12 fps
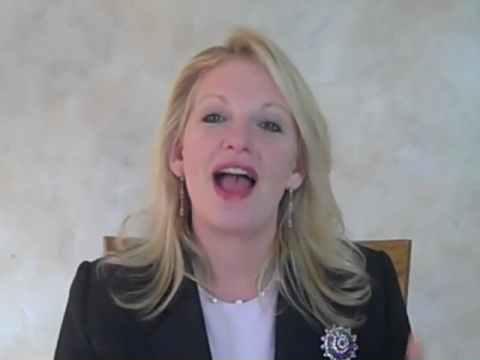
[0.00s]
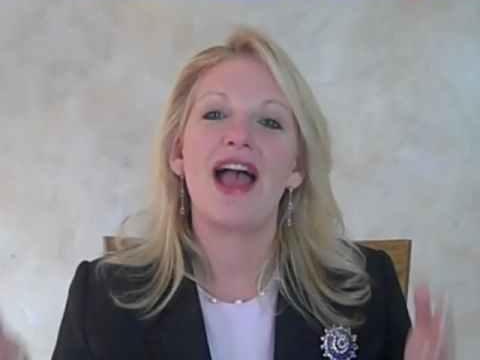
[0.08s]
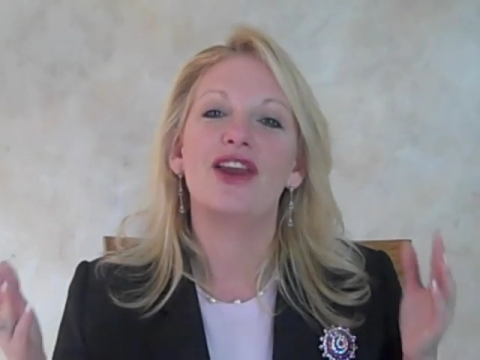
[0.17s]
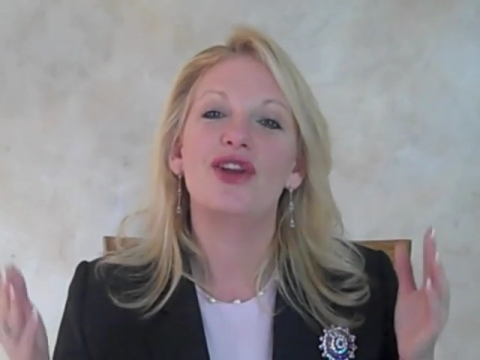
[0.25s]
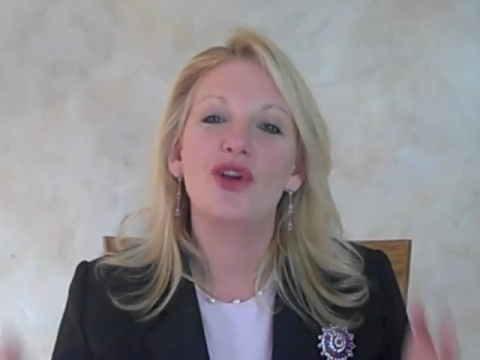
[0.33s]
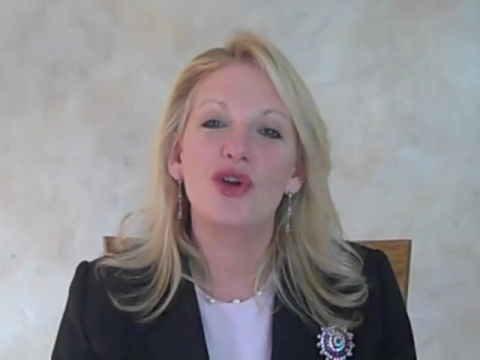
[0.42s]

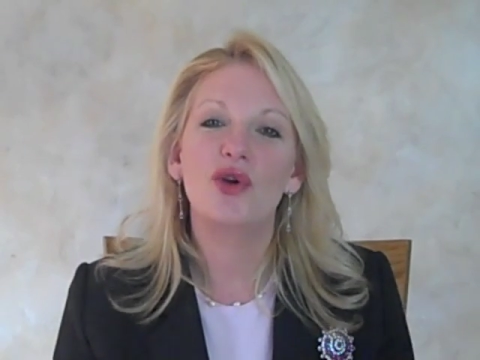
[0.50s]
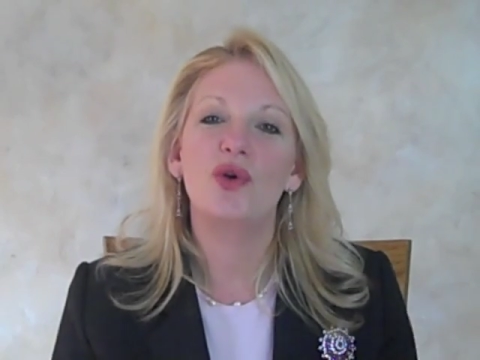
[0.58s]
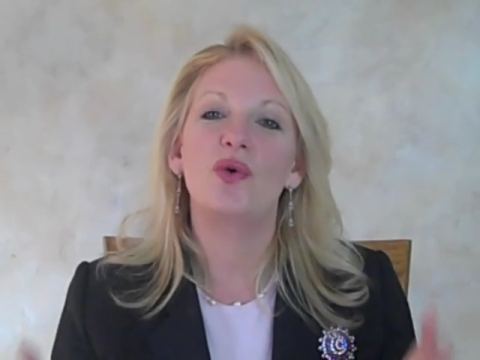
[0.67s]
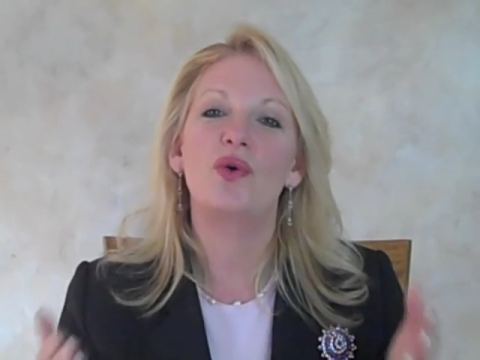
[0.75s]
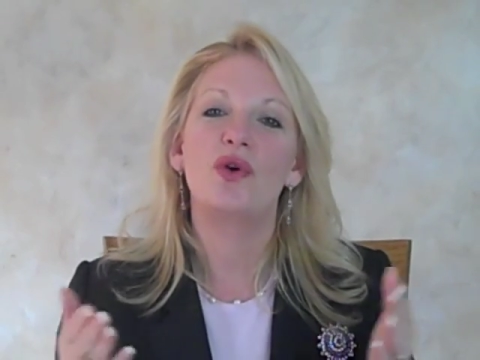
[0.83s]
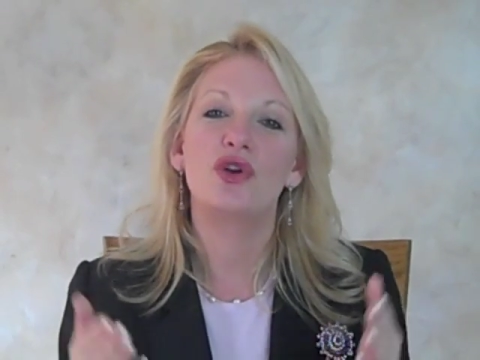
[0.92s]
And
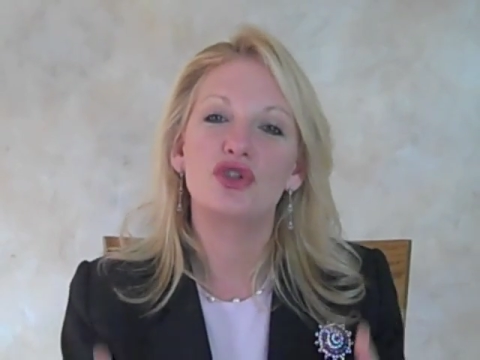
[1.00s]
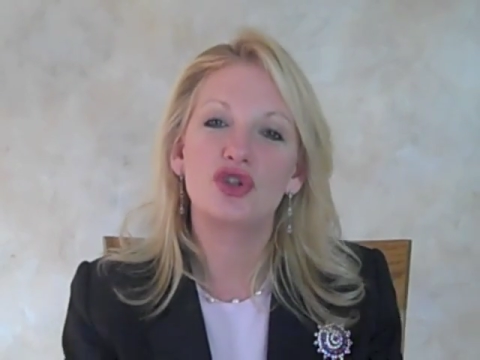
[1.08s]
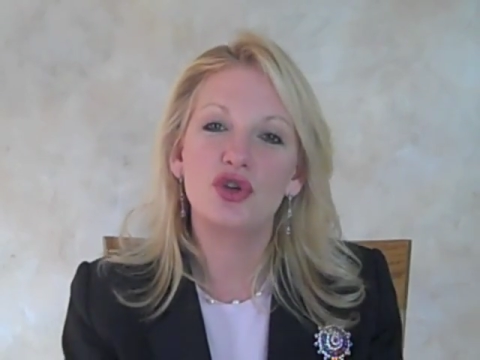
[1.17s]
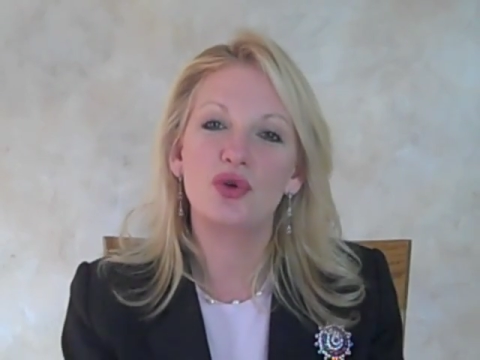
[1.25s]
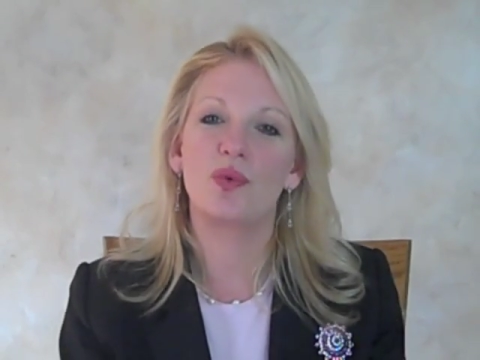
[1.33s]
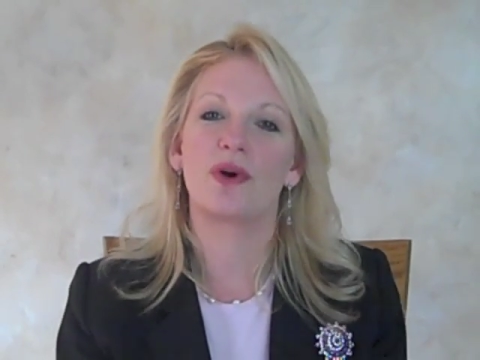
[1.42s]
who do
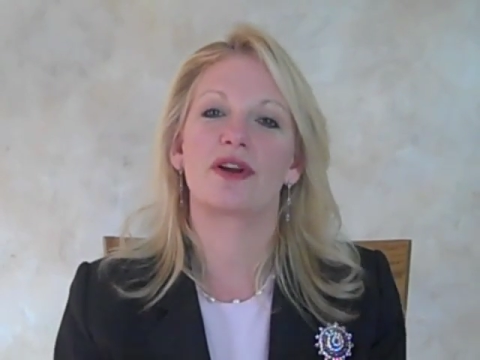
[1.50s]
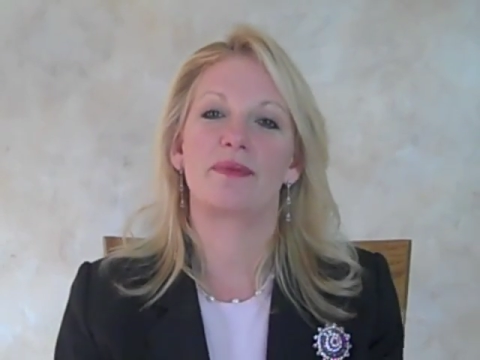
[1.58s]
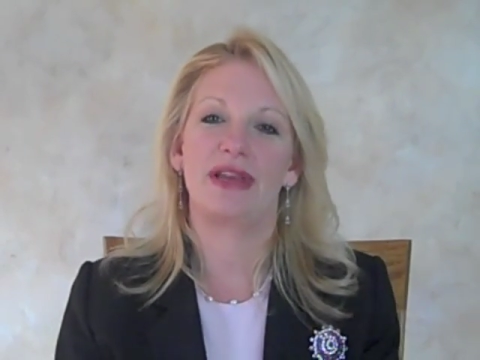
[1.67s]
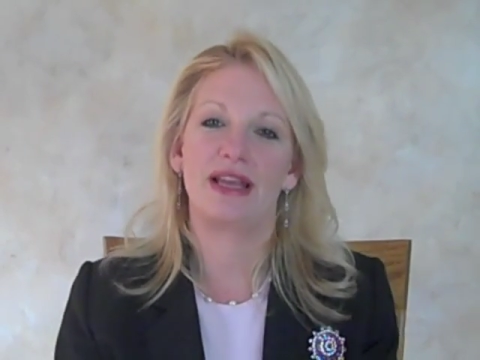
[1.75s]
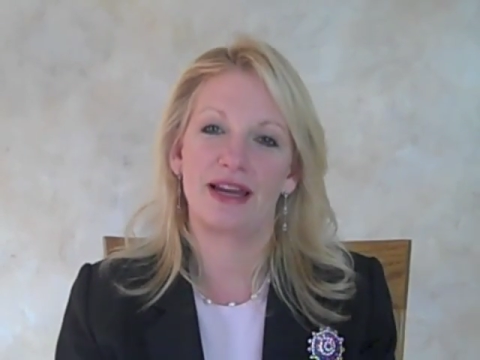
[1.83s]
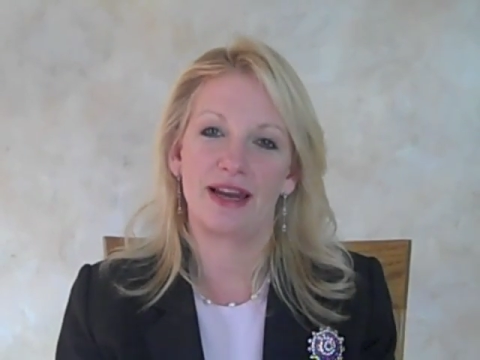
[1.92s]
you want to be
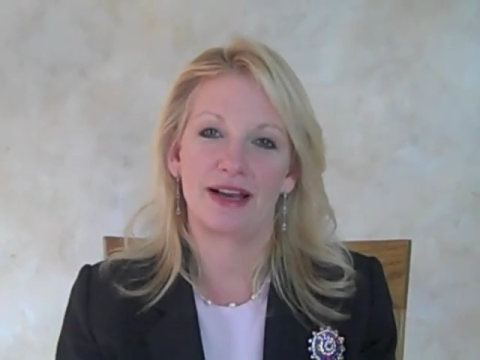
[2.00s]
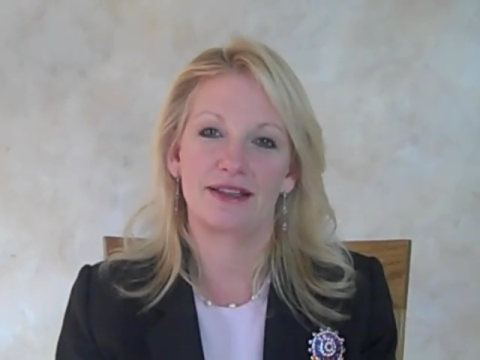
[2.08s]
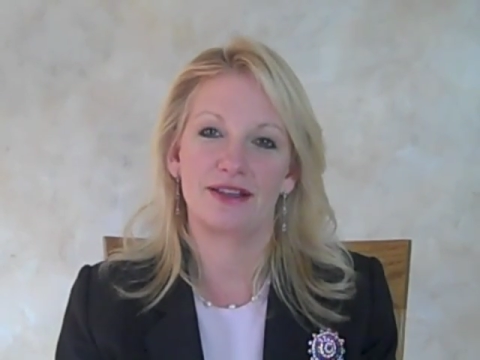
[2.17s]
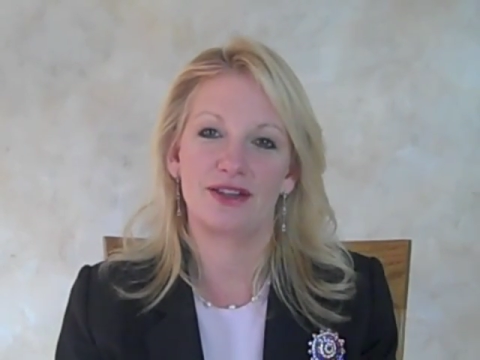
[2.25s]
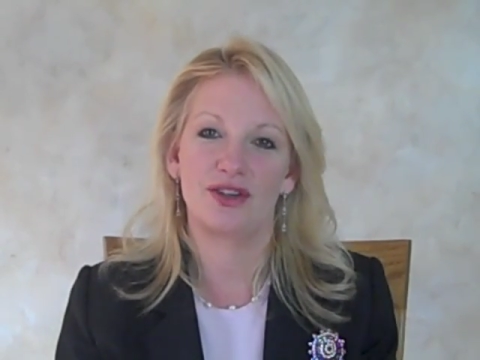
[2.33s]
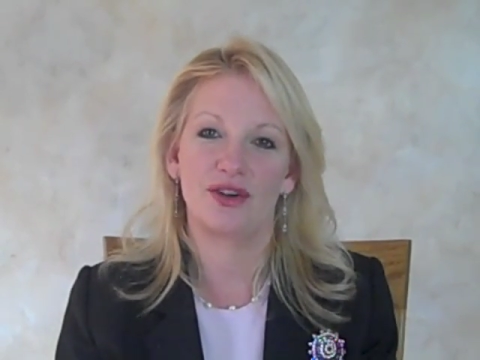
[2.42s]

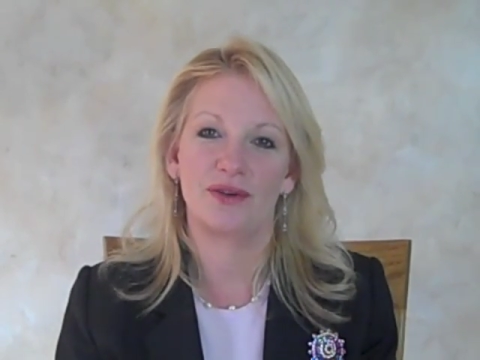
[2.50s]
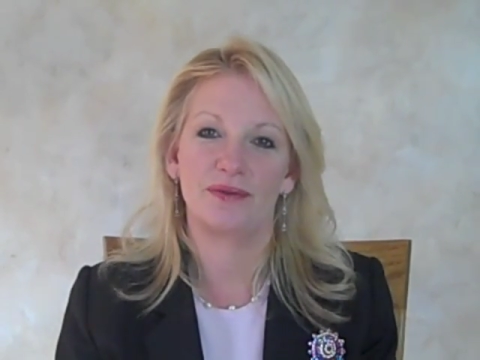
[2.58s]
connected to?